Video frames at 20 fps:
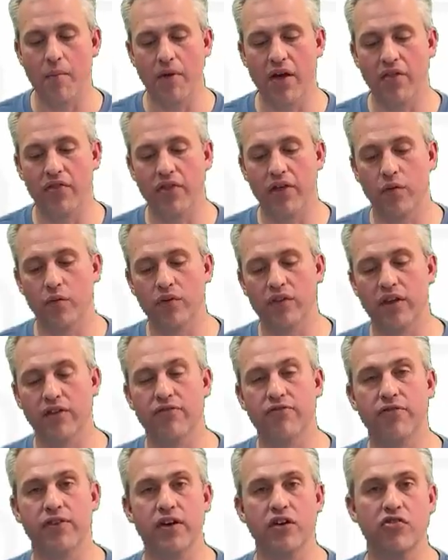And then when they
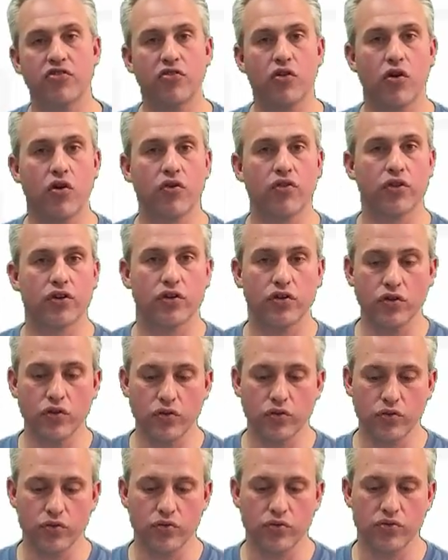finished all the
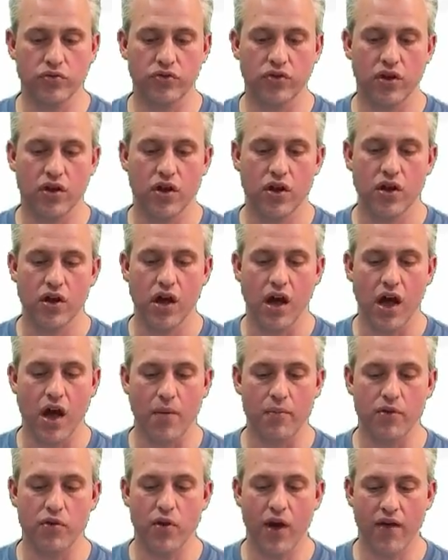clues,
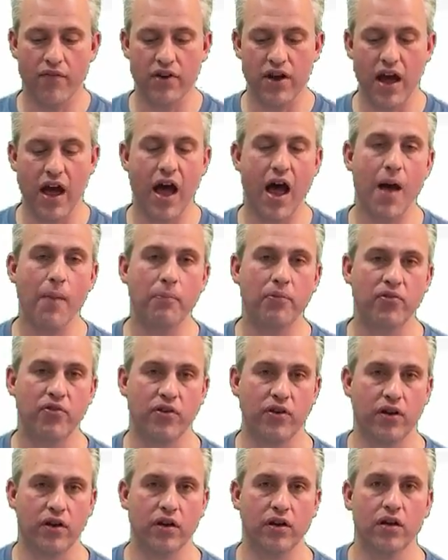you have an
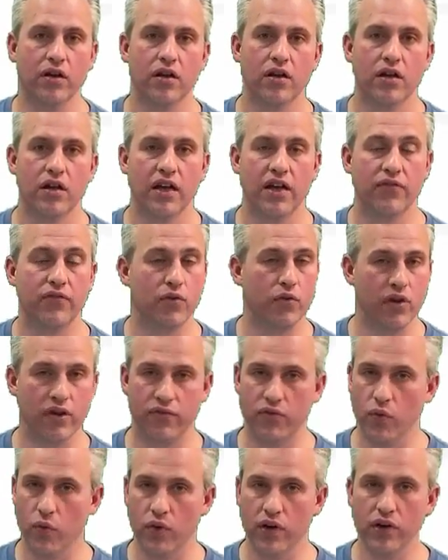option. If
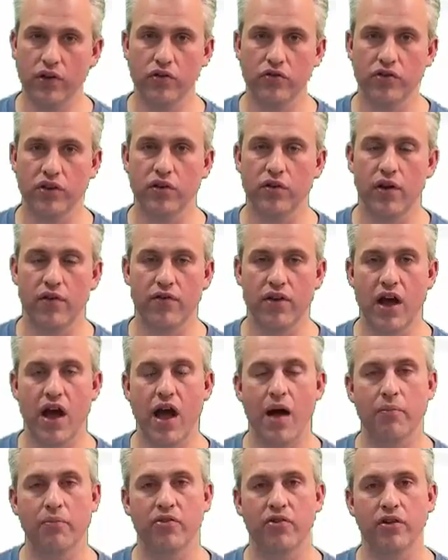you want to use it, you have an
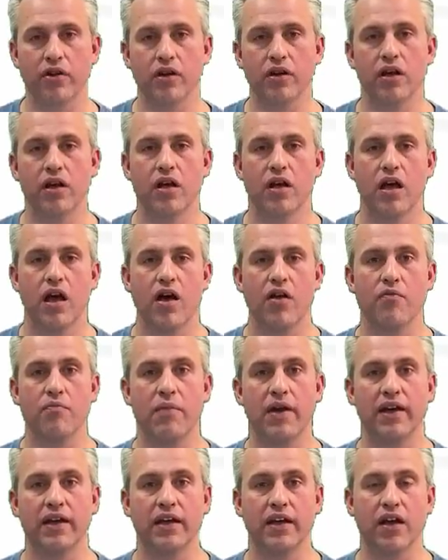option of
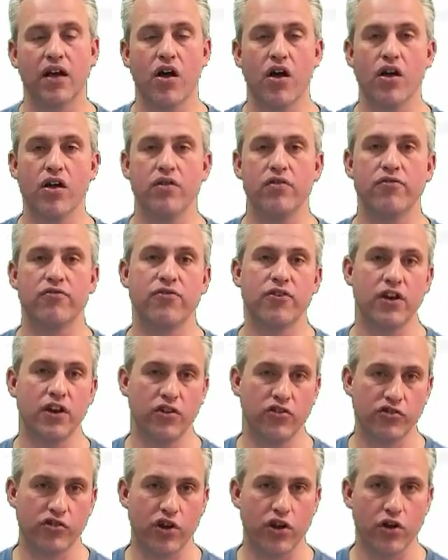making a hunt
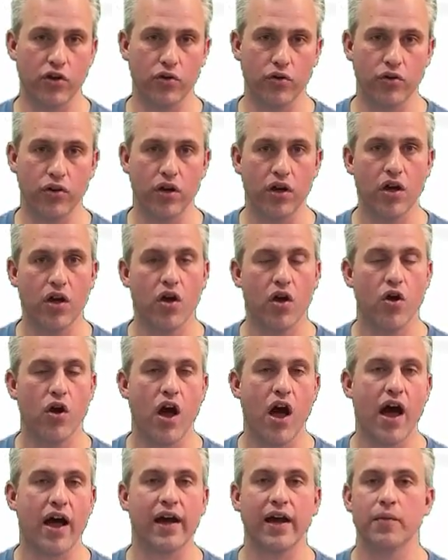finish code.
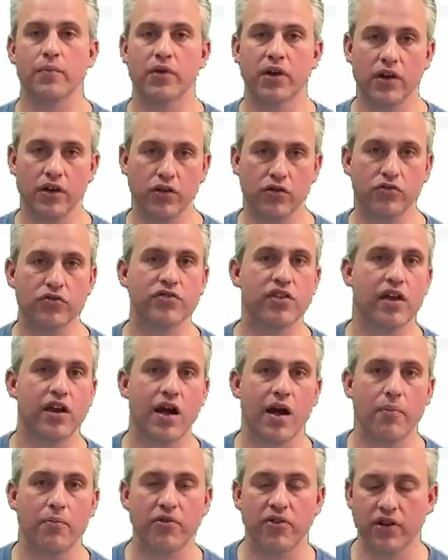I am going to use that
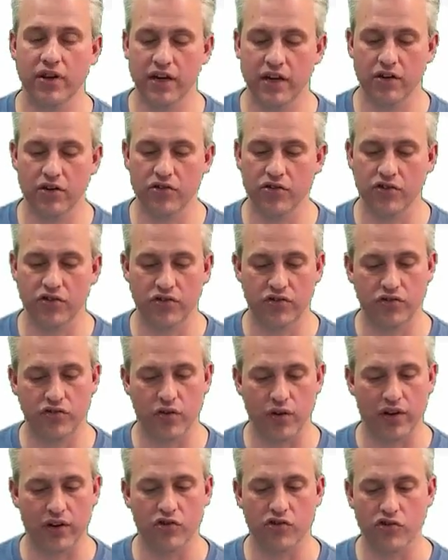option here just so
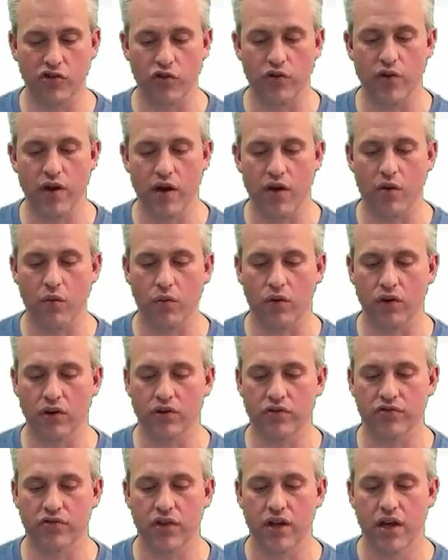I can show you how it
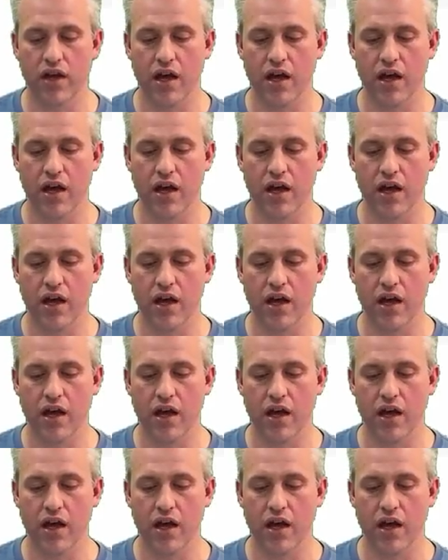works.